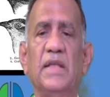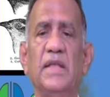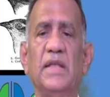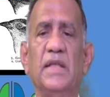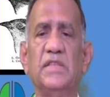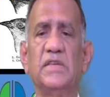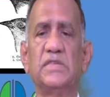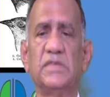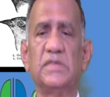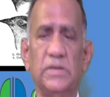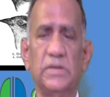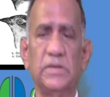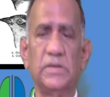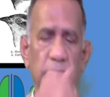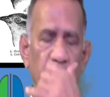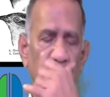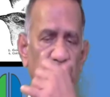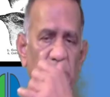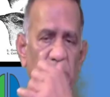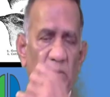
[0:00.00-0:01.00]
in this
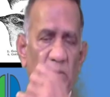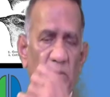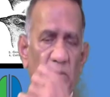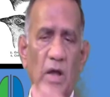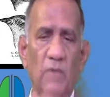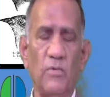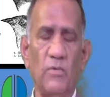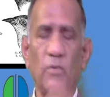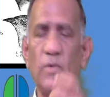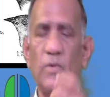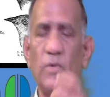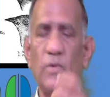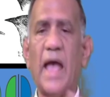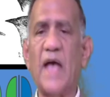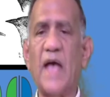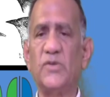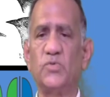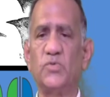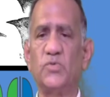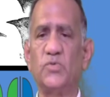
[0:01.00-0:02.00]
is,
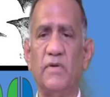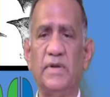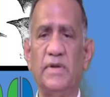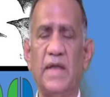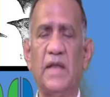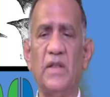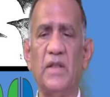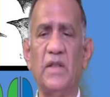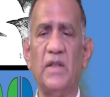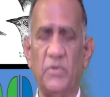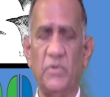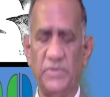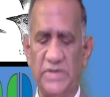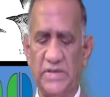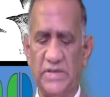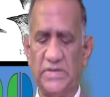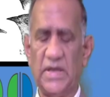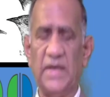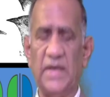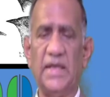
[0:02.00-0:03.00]
as we have done,
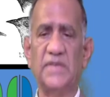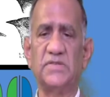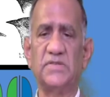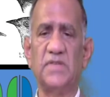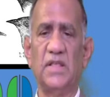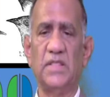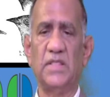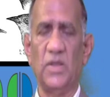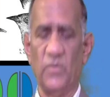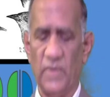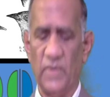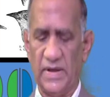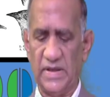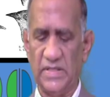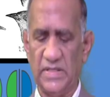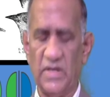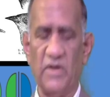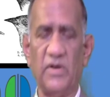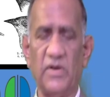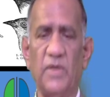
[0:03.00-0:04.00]
Vijaya has done the
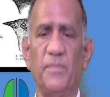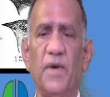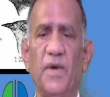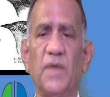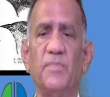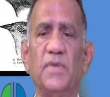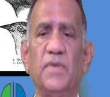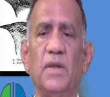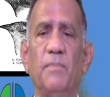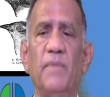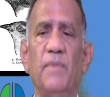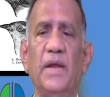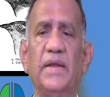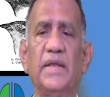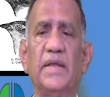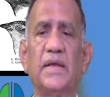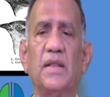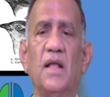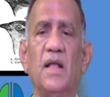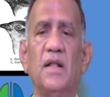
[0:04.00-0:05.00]
work in our Department of
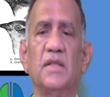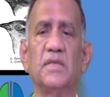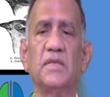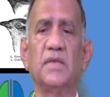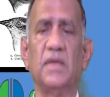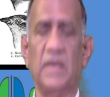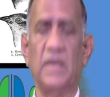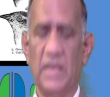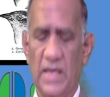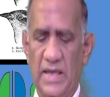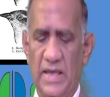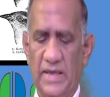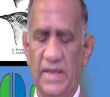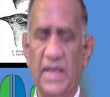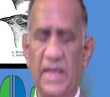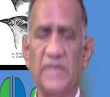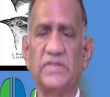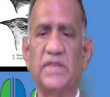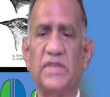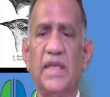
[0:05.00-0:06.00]
Biotechnology.
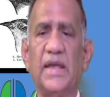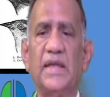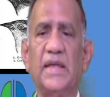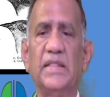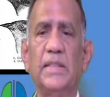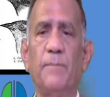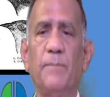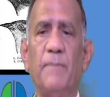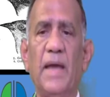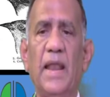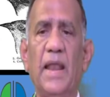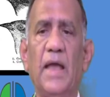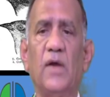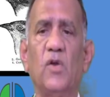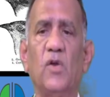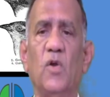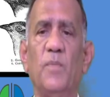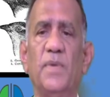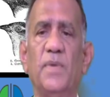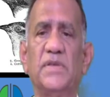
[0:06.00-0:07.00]
He has taken the
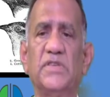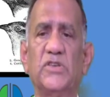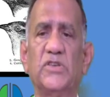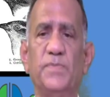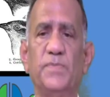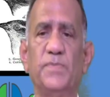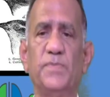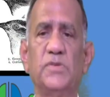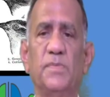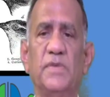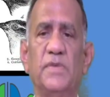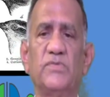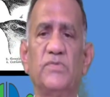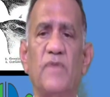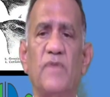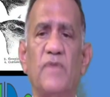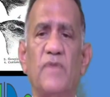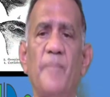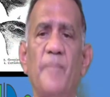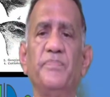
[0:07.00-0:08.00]
Phylogenetics specimens
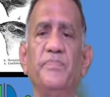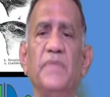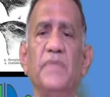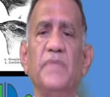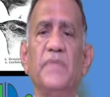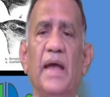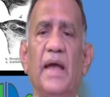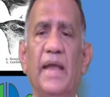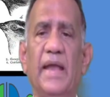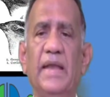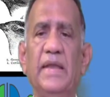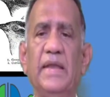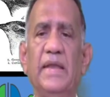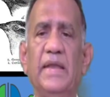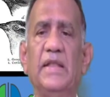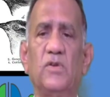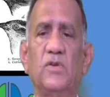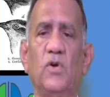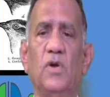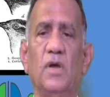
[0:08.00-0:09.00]
from
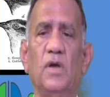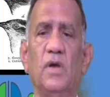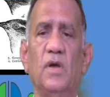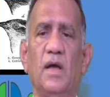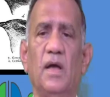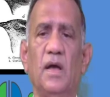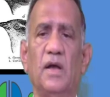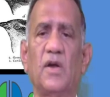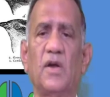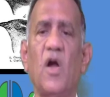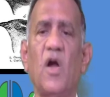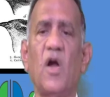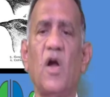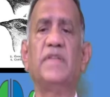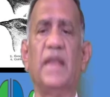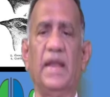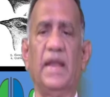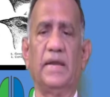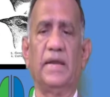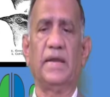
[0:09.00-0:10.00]
Indian
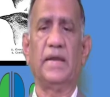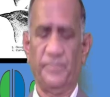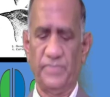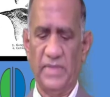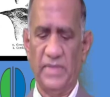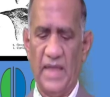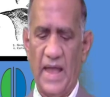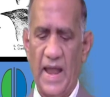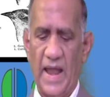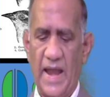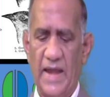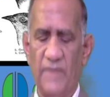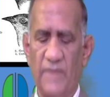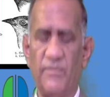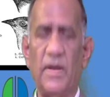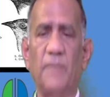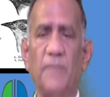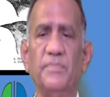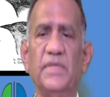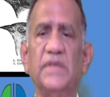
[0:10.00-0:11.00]
continent. And
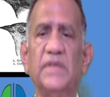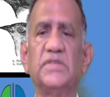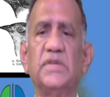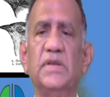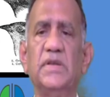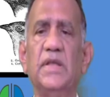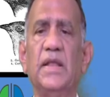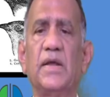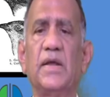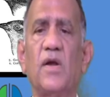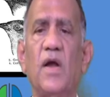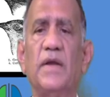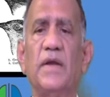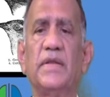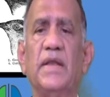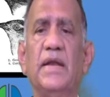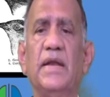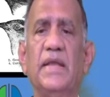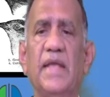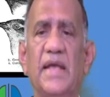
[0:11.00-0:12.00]
from this Indian
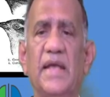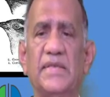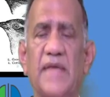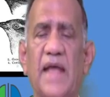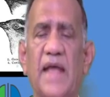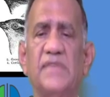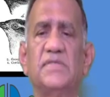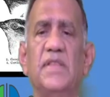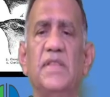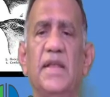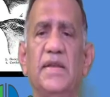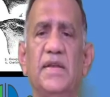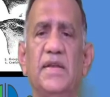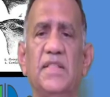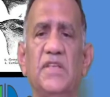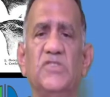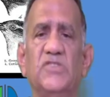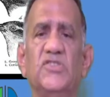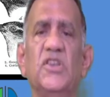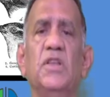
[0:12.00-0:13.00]
continent, he has isolated
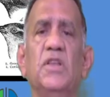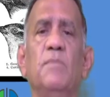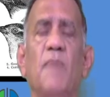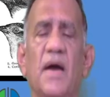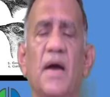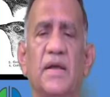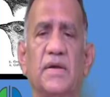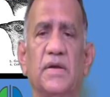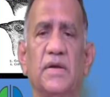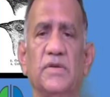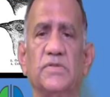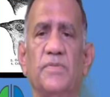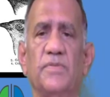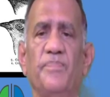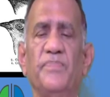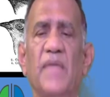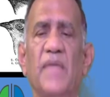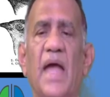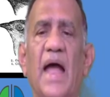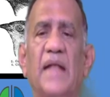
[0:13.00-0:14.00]
the gene markers.
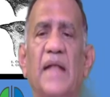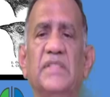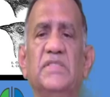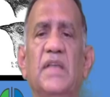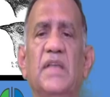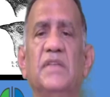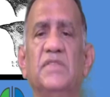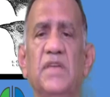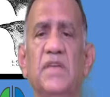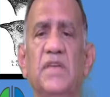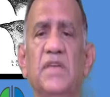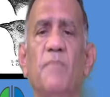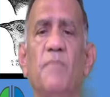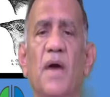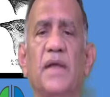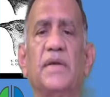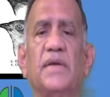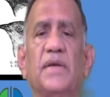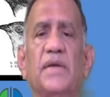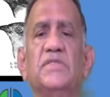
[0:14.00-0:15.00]
And the gene
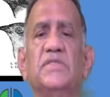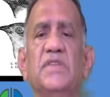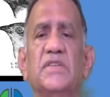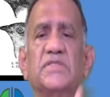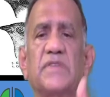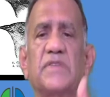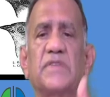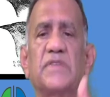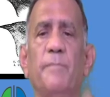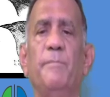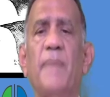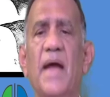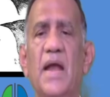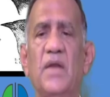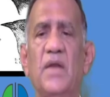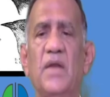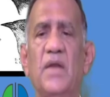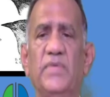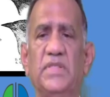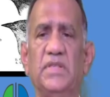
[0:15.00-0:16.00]
markers he has
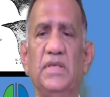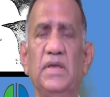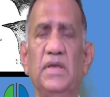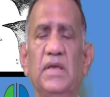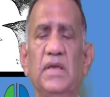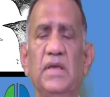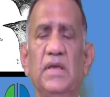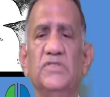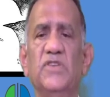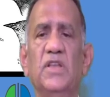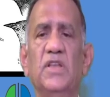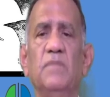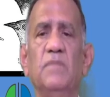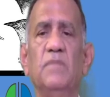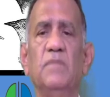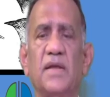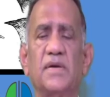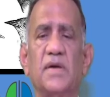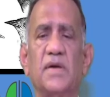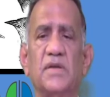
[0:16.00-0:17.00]
compared with the gene
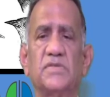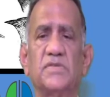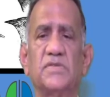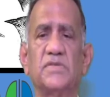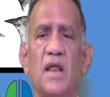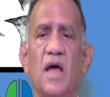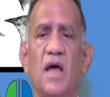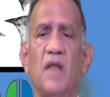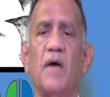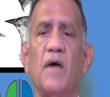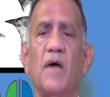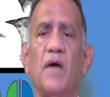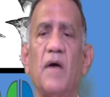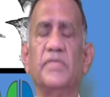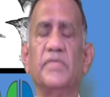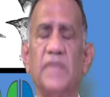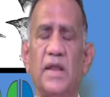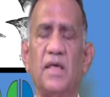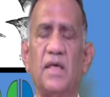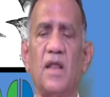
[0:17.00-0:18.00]
markers
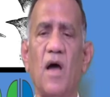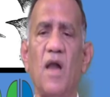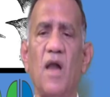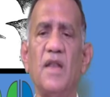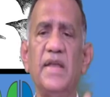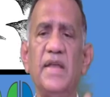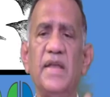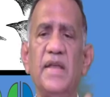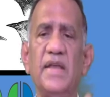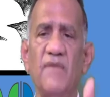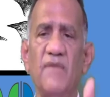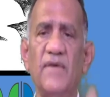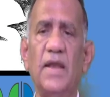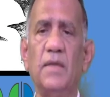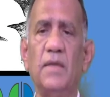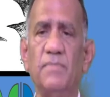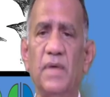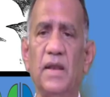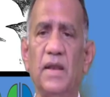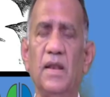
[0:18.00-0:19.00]
that are already
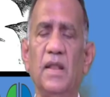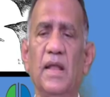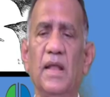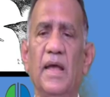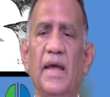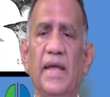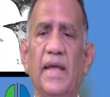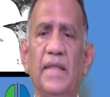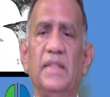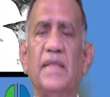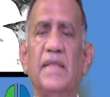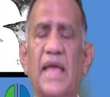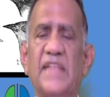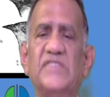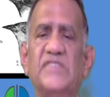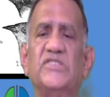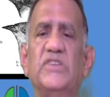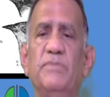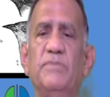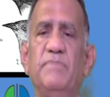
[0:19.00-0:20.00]
available in the
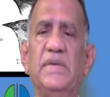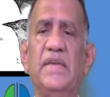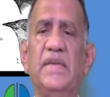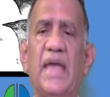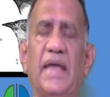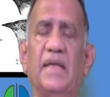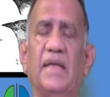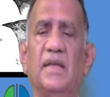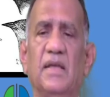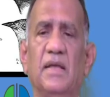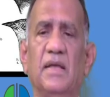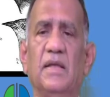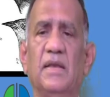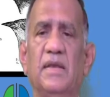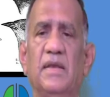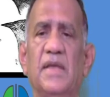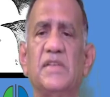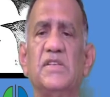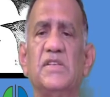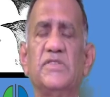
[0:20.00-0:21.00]
NCBI,
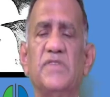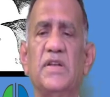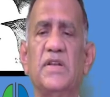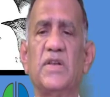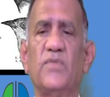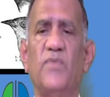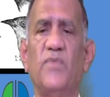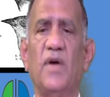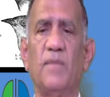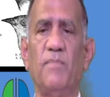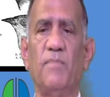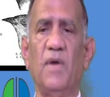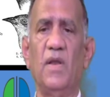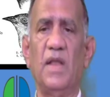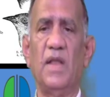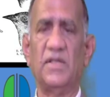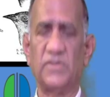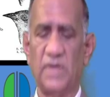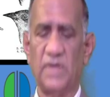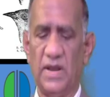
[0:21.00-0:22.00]
National Center for
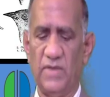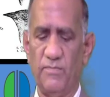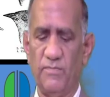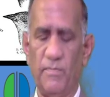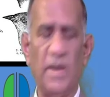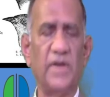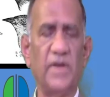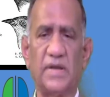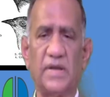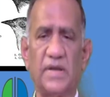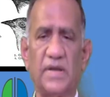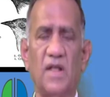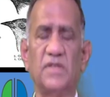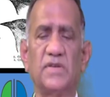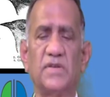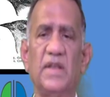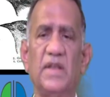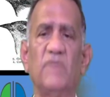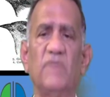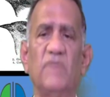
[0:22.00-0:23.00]
Biological and
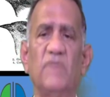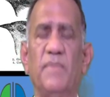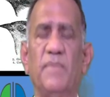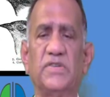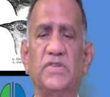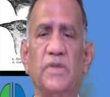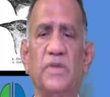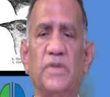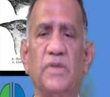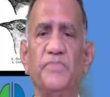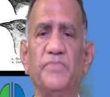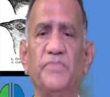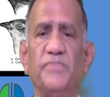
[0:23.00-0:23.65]
Biotechnological Information.